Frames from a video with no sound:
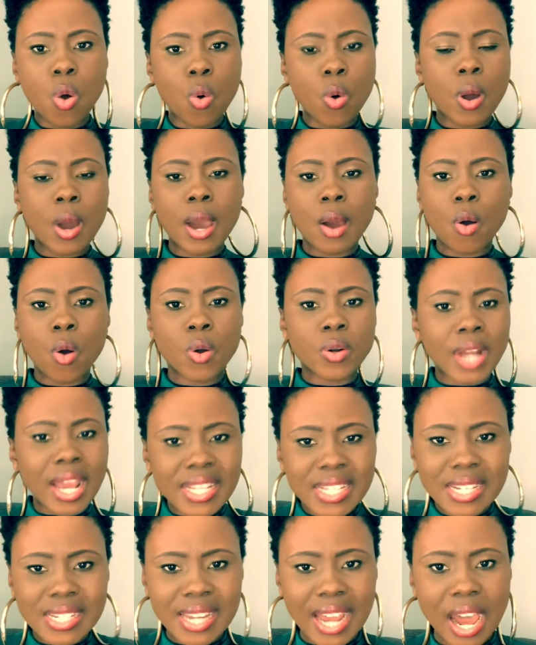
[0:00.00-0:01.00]
or write
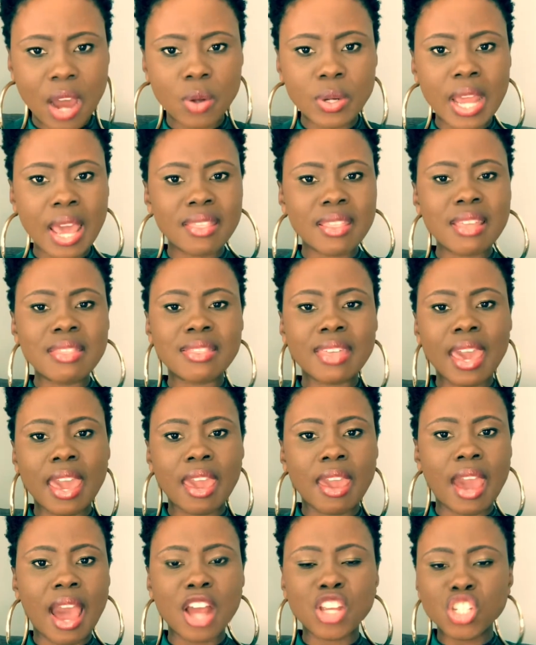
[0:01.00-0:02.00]
it down, and then they
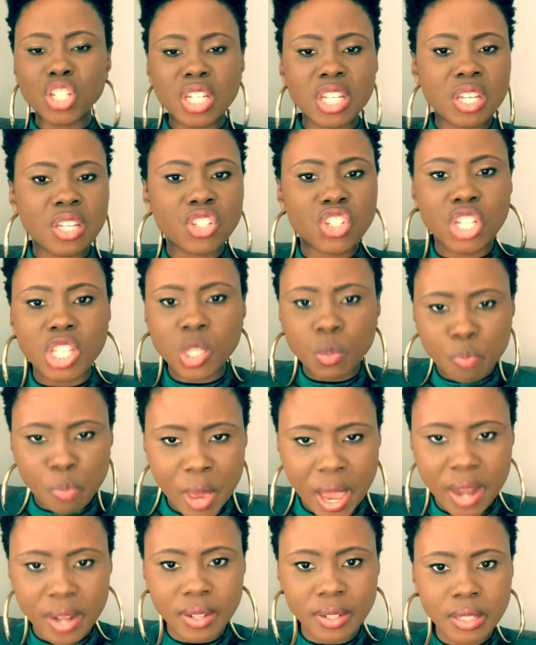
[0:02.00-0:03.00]
actually just
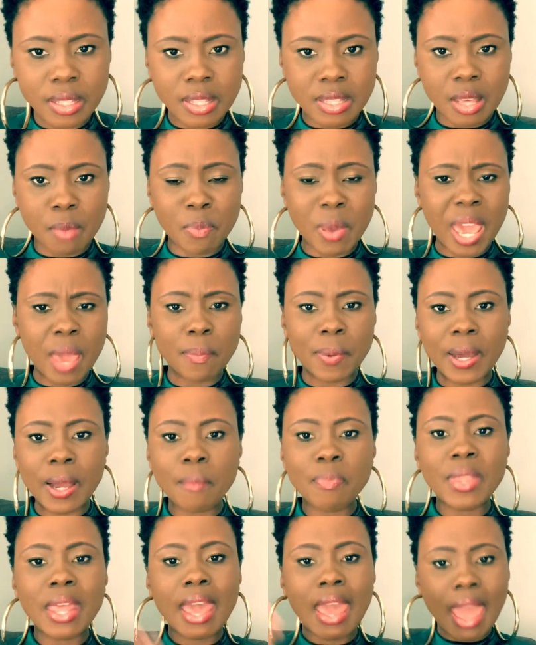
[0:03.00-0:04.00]
burn the paper
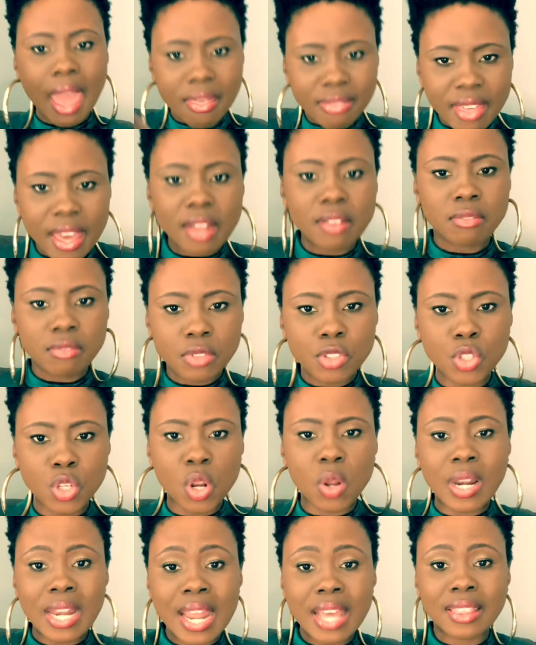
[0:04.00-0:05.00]
and then, you know,
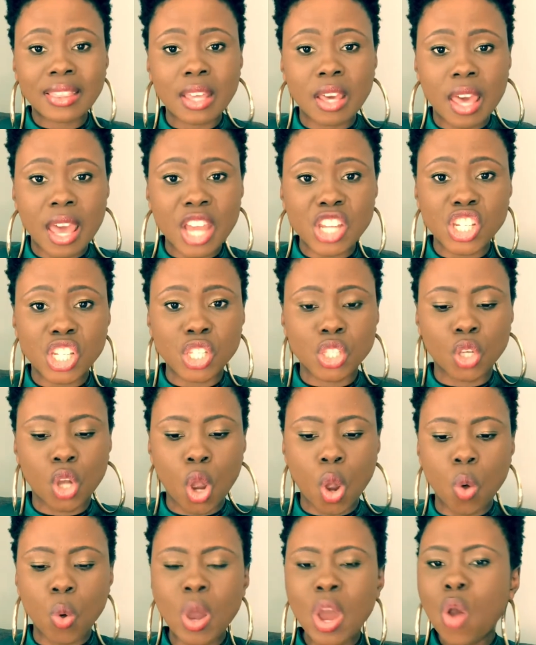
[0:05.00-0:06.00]
let the ashes
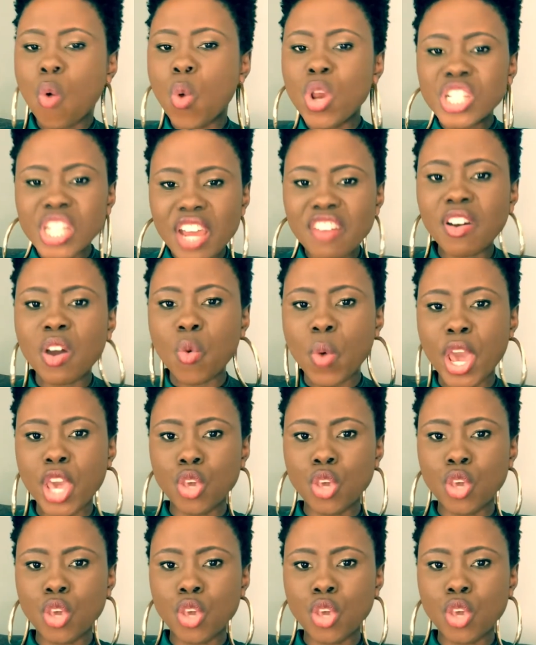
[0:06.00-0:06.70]
go, whichever way you